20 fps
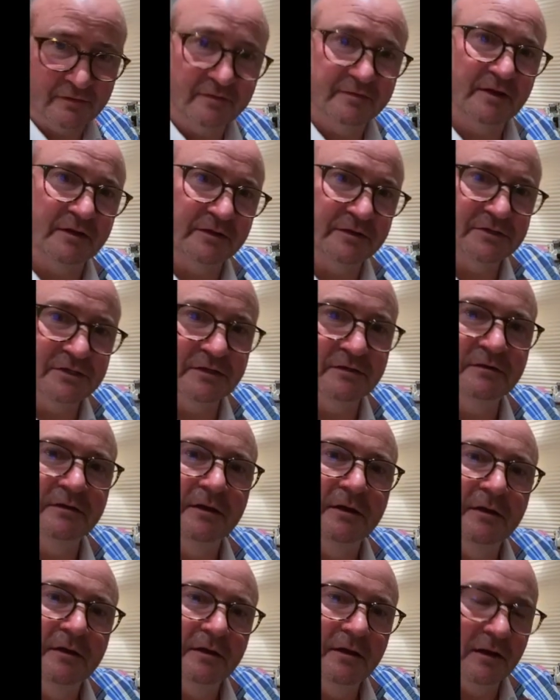New Zealand gin.
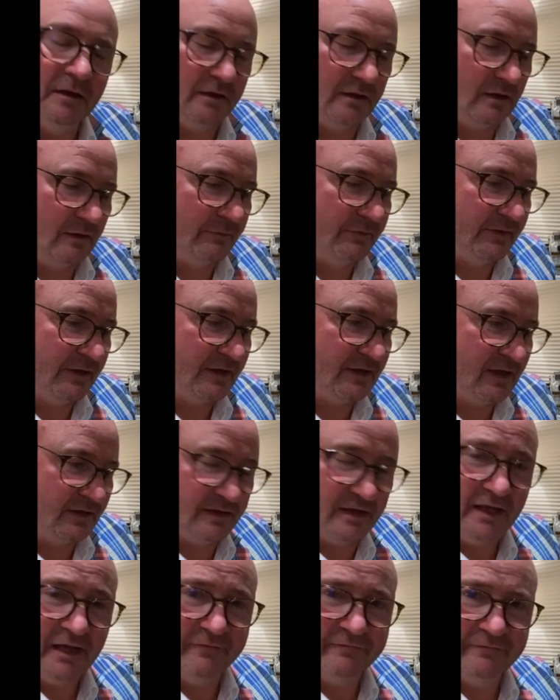Um, again,
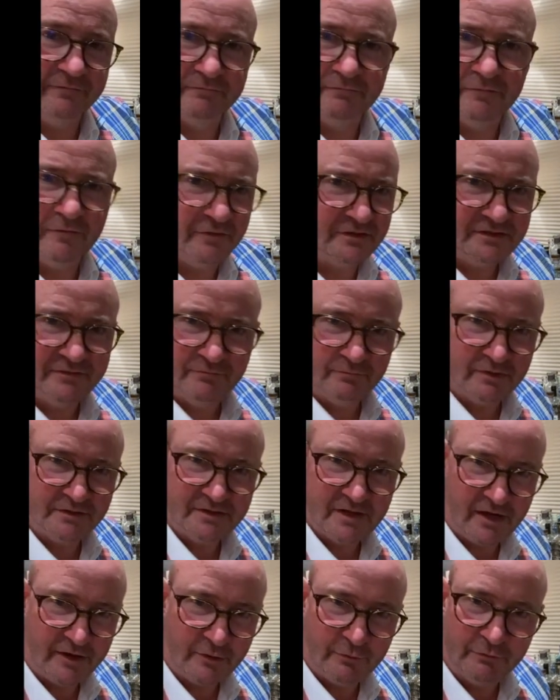they have very different
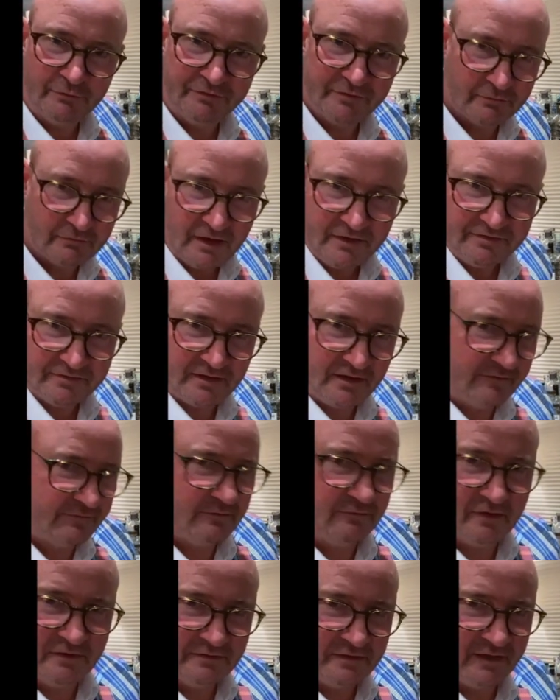botanicals to us. They have
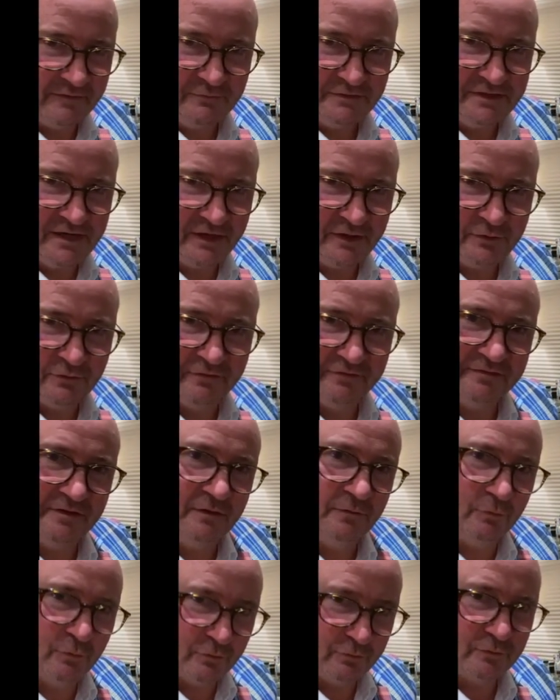their own native botanicals
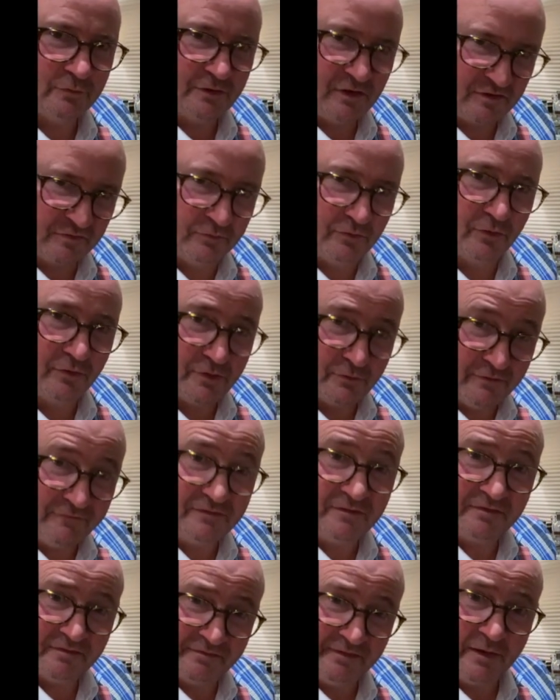they're exploring with,
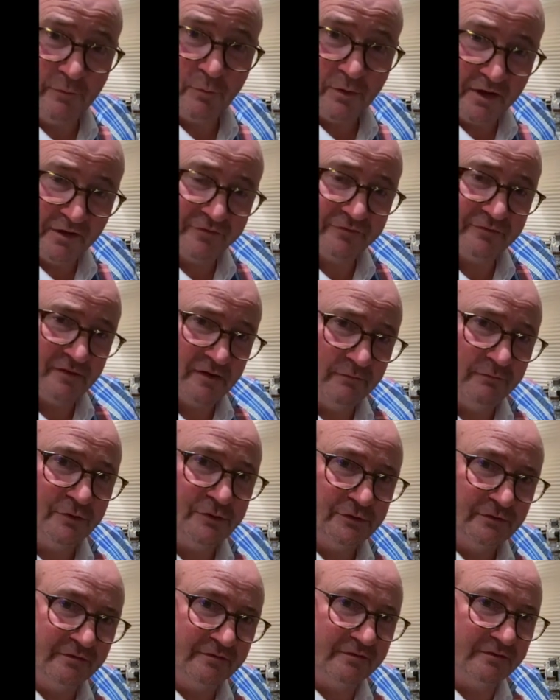just the same way Australian
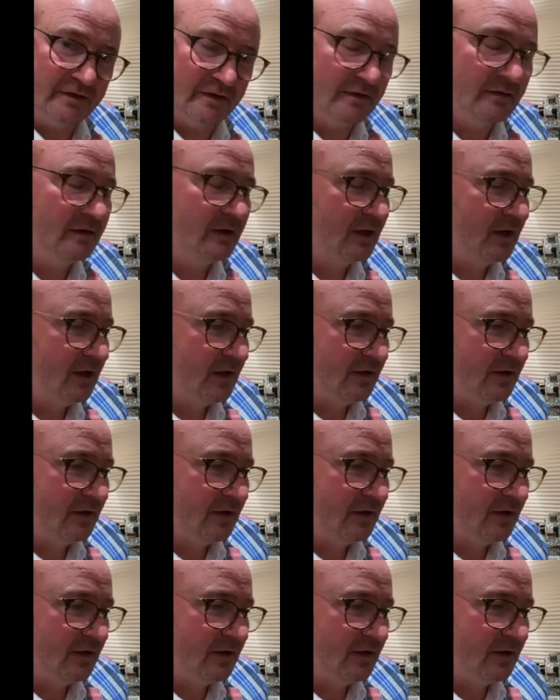producers are.